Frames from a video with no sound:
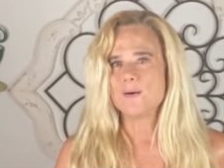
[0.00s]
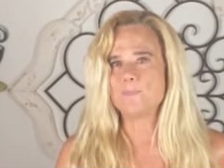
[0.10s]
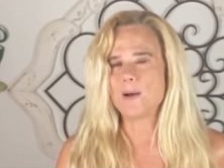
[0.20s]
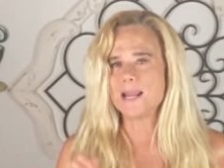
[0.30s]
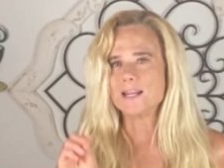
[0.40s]

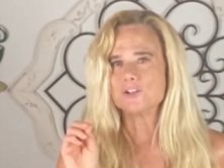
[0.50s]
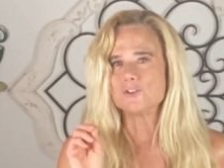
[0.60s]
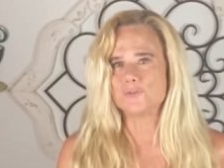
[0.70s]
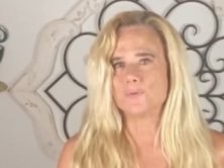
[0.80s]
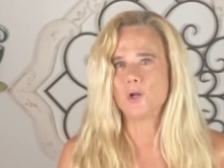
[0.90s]
by
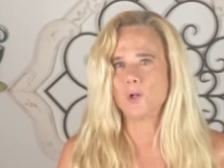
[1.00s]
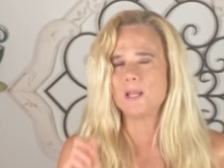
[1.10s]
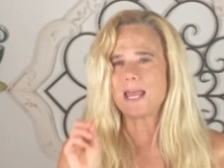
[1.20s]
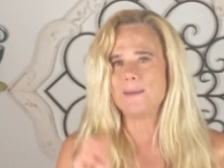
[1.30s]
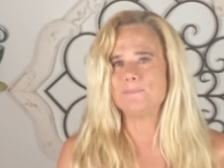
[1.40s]

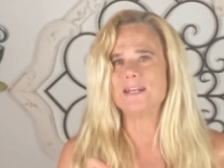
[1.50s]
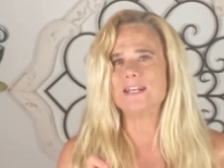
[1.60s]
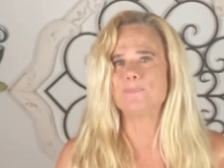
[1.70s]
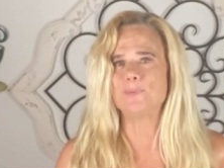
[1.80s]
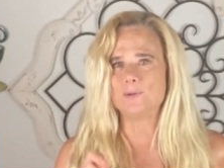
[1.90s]
control and
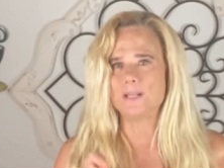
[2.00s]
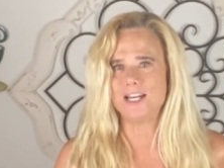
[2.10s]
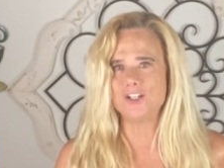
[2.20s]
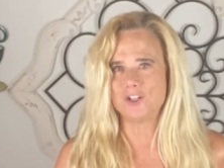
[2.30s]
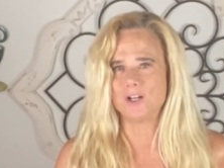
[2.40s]

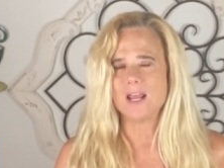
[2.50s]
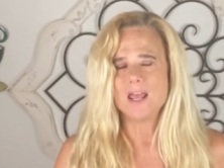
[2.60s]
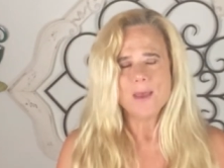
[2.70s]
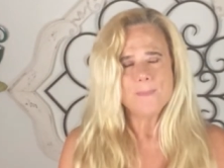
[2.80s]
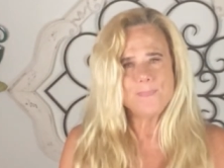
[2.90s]
manipulation,
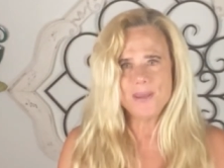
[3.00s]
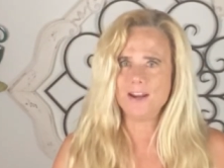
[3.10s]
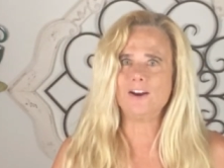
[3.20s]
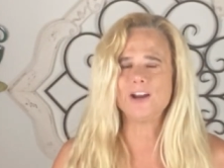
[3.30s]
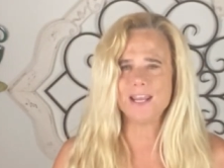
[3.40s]

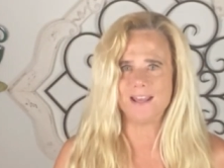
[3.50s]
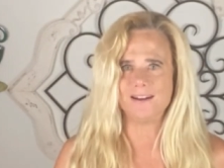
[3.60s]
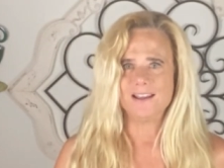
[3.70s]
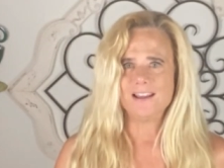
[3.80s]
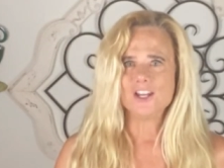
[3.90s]
period.
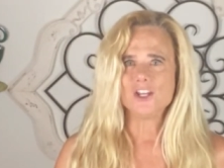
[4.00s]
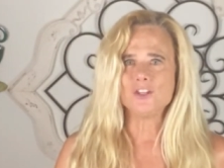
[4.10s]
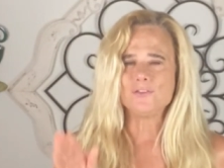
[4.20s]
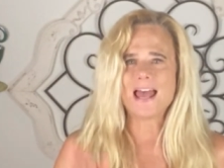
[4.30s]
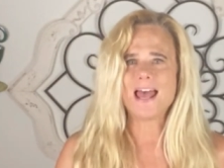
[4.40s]

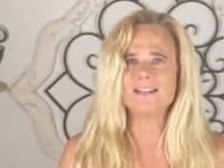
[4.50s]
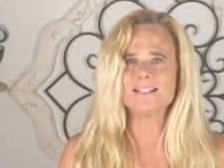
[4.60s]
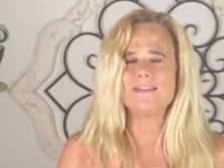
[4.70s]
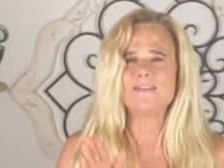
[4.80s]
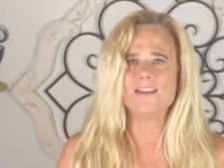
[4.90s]
That's
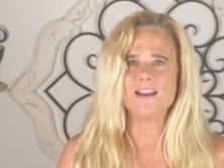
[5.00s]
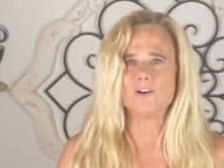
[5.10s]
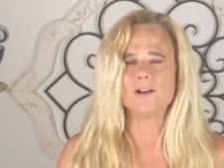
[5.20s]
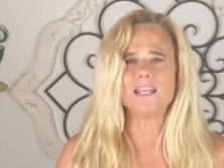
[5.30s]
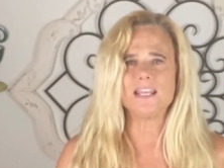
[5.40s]

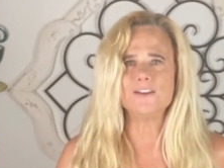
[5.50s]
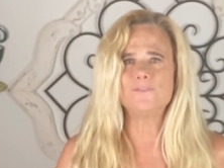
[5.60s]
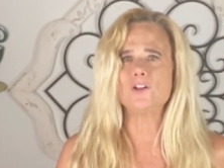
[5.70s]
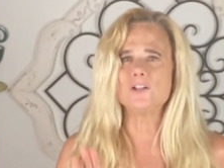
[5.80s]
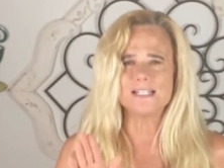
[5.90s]
their
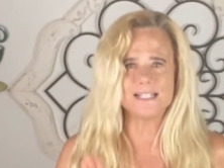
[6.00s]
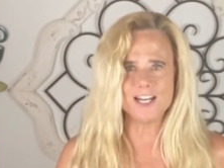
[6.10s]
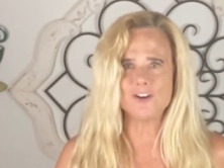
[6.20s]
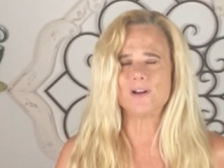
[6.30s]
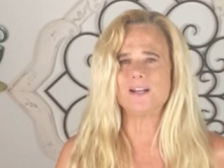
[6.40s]
evil
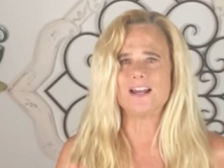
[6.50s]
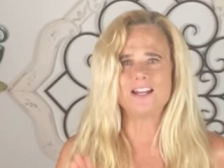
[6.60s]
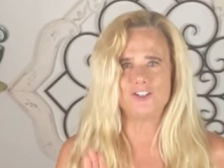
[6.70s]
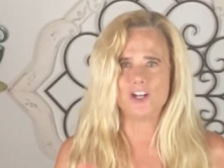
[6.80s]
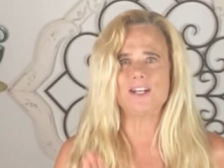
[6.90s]
secret
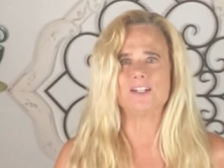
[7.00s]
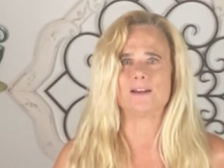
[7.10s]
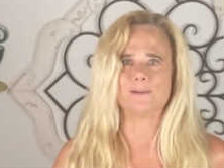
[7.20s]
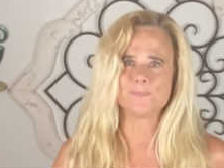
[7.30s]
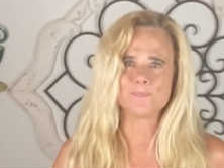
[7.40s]

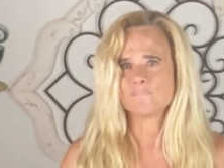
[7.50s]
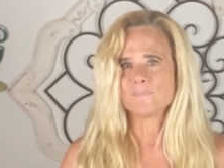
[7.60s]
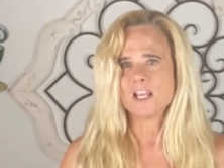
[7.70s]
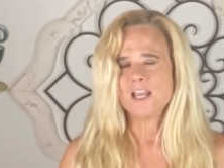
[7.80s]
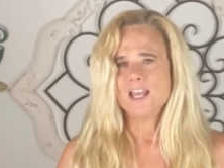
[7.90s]
agenda.
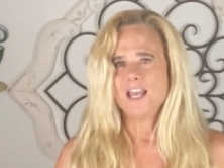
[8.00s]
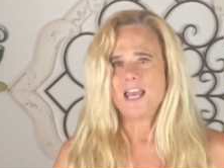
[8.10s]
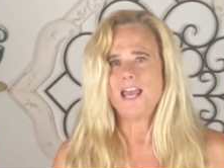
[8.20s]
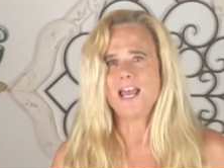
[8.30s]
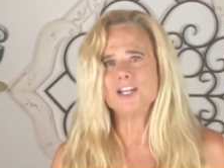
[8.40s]

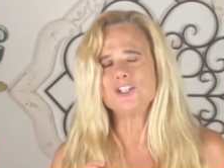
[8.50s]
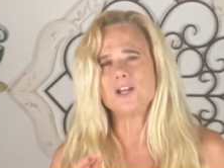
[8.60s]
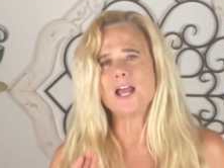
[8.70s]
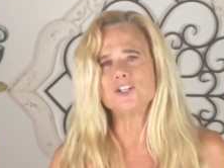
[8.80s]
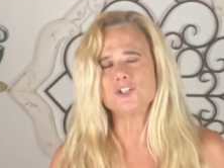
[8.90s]
And
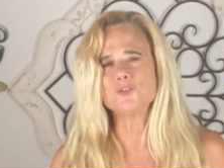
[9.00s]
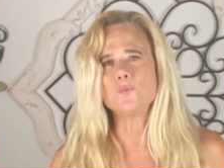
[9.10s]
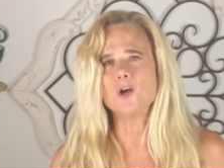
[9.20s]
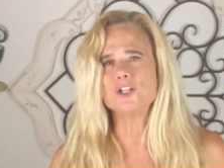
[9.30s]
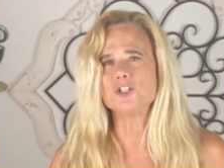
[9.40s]
I just
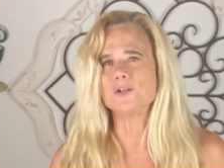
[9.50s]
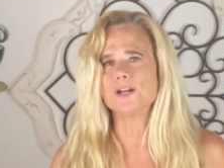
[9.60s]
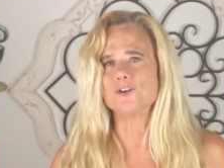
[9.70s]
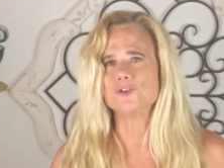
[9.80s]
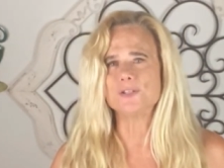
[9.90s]
want you to
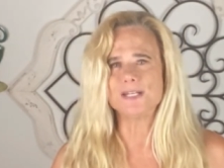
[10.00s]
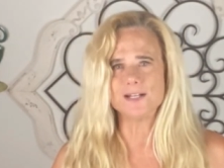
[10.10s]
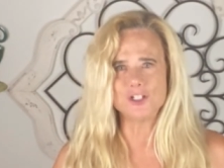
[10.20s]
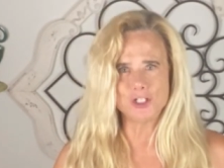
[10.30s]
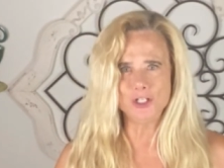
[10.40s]

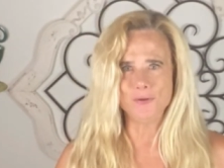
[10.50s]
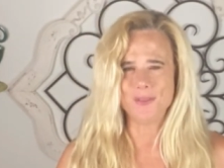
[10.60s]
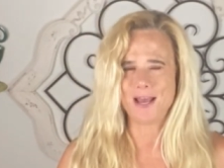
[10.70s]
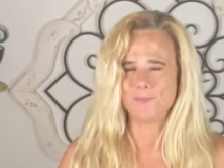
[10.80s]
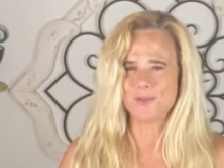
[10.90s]
understand too,
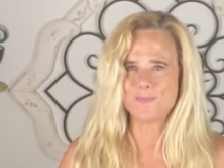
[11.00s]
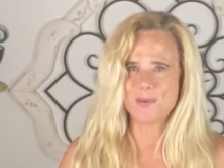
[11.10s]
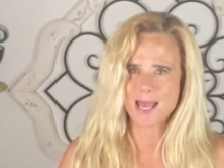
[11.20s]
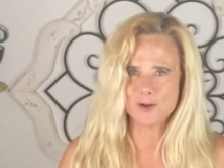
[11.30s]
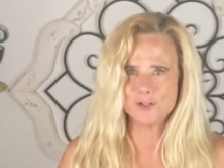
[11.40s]
that with
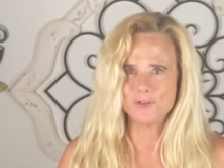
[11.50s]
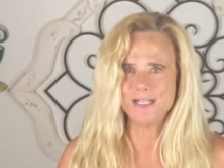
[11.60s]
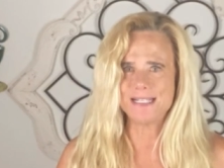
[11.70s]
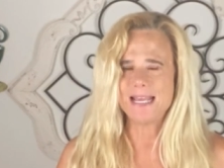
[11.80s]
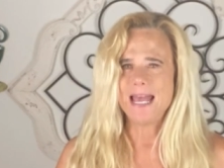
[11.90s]

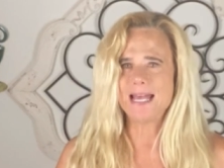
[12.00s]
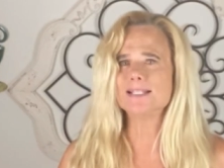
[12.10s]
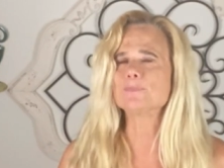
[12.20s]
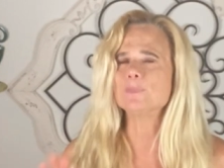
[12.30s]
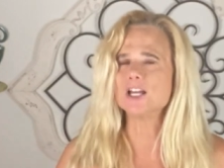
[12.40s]
boundaries,
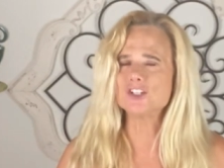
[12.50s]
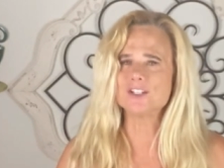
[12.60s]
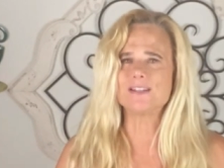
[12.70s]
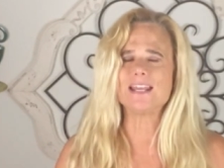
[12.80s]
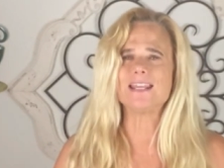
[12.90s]
as much
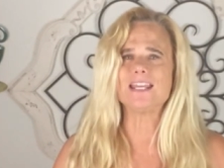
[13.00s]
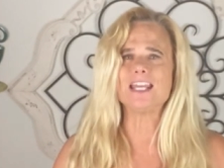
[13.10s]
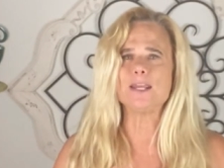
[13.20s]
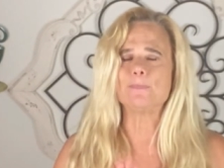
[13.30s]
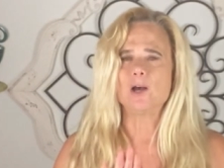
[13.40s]
as they
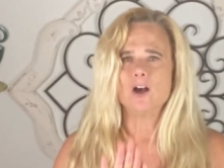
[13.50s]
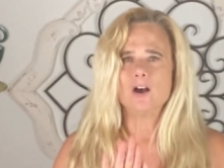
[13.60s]
keep